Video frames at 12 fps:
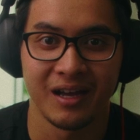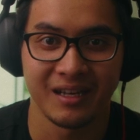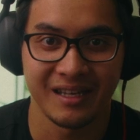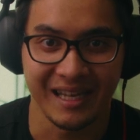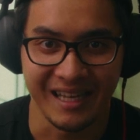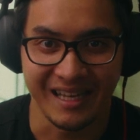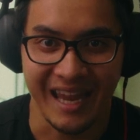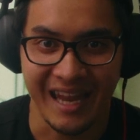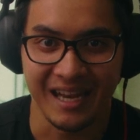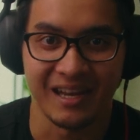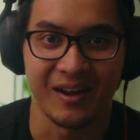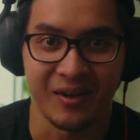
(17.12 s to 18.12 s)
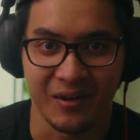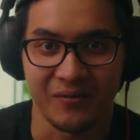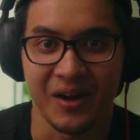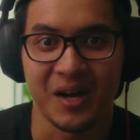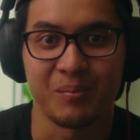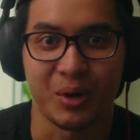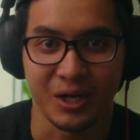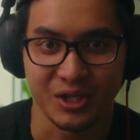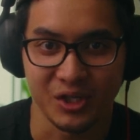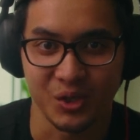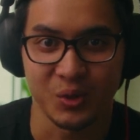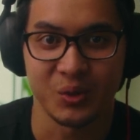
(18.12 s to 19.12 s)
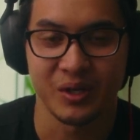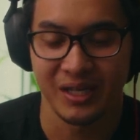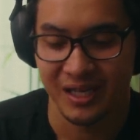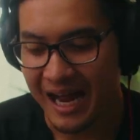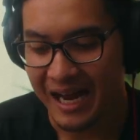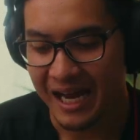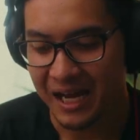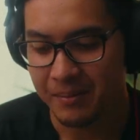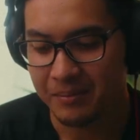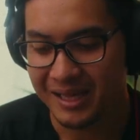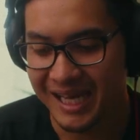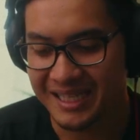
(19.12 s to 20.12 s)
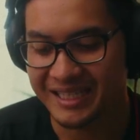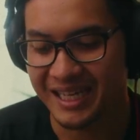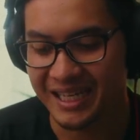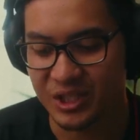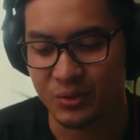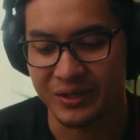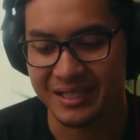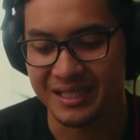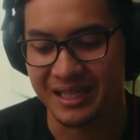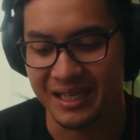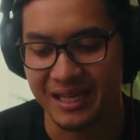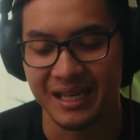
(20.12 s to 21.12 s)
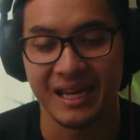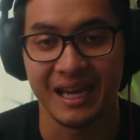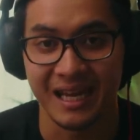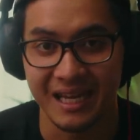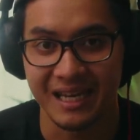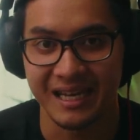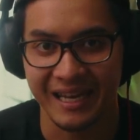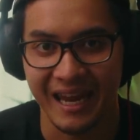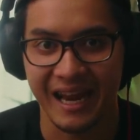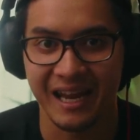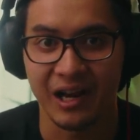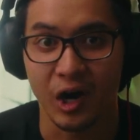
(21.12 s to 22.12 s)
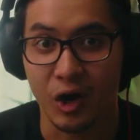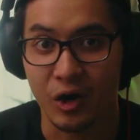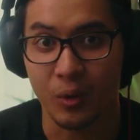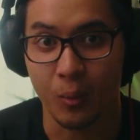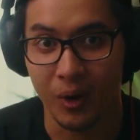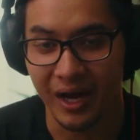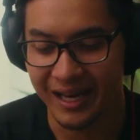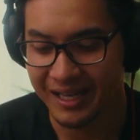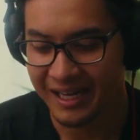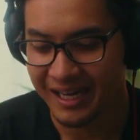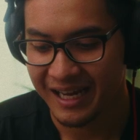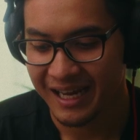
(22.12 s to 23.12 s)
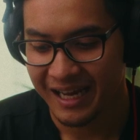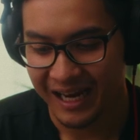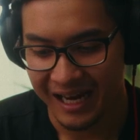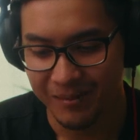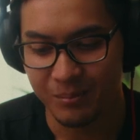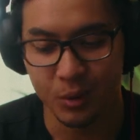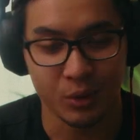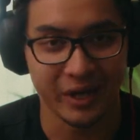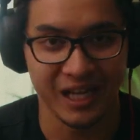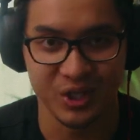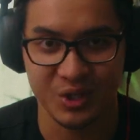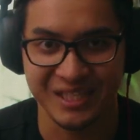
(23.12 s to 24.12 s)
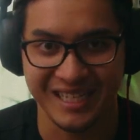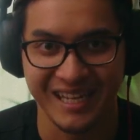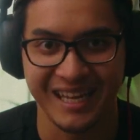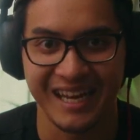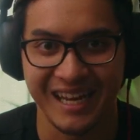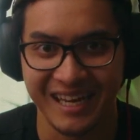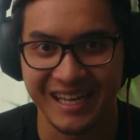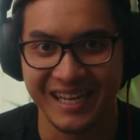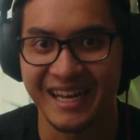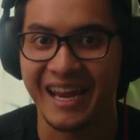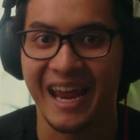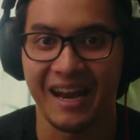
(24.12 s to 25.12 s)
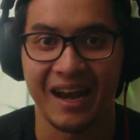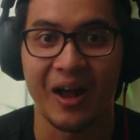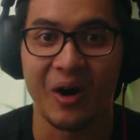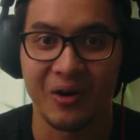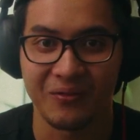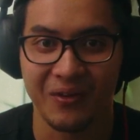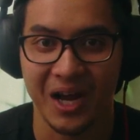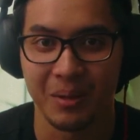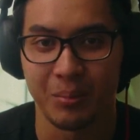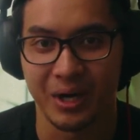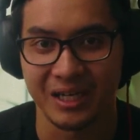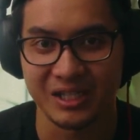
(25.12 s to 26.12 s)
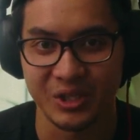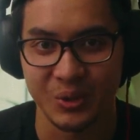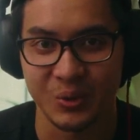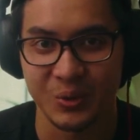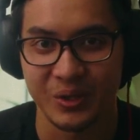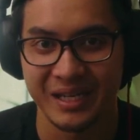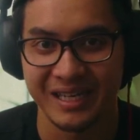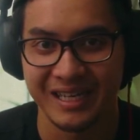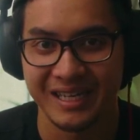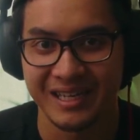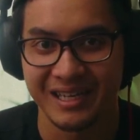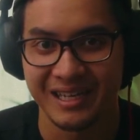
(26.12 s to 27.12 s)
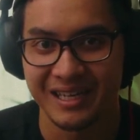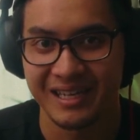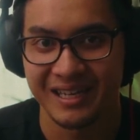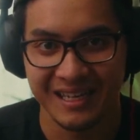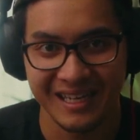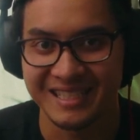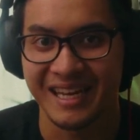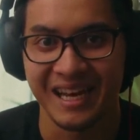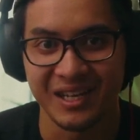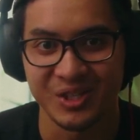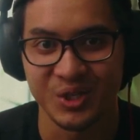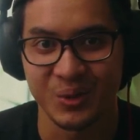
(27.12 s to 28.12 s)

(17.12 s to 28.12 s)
the Canon R5 Mark II. I am less interested in the Canon R1 and more interested in the Canon R5 Mark II. Let's get into